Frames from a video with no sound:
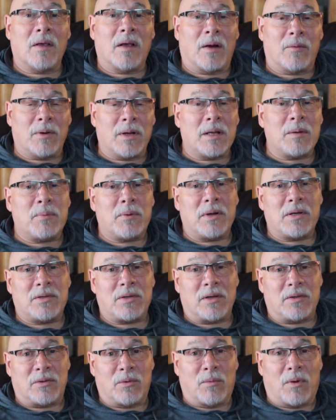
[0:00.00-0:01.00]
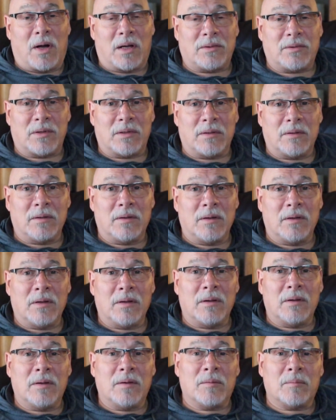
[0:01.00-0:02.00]
I really appreciate you watching.
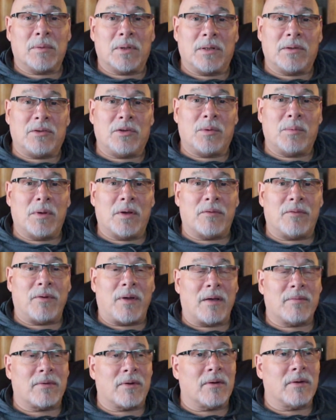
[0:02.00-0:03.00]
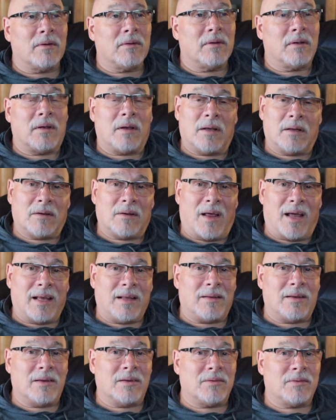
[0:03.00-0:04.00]
Please do me a favor and
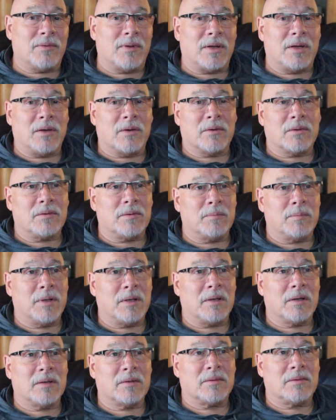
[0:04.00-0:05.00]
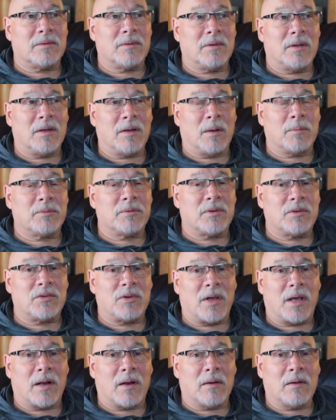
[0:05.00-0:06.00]
like these videos because it helps the
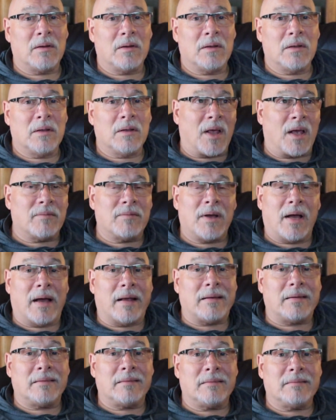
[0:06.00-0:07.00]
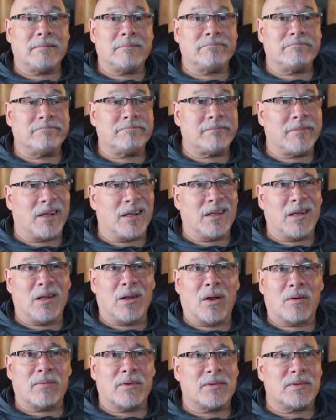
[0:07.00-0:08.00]
channel. I've got a
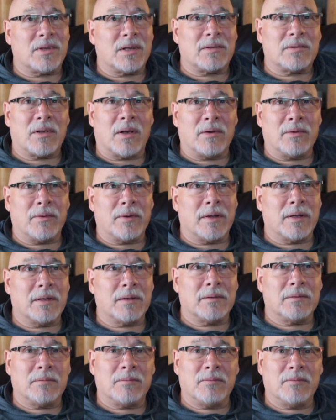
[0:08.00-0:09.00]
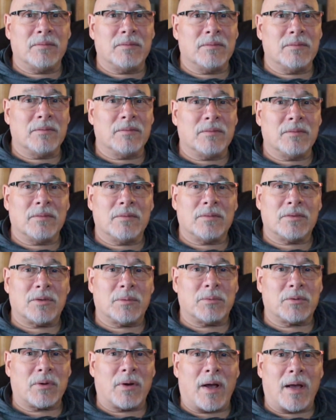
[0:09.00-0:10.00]
little over 600
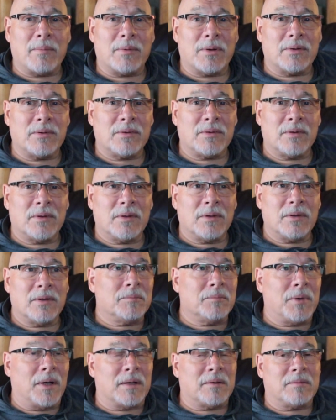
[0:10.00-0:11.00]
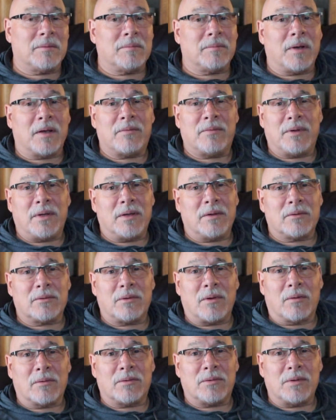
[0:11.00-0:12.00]
subscribers, but my videos
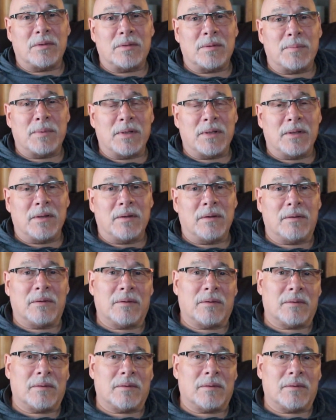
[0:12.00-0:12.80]
don't seem to be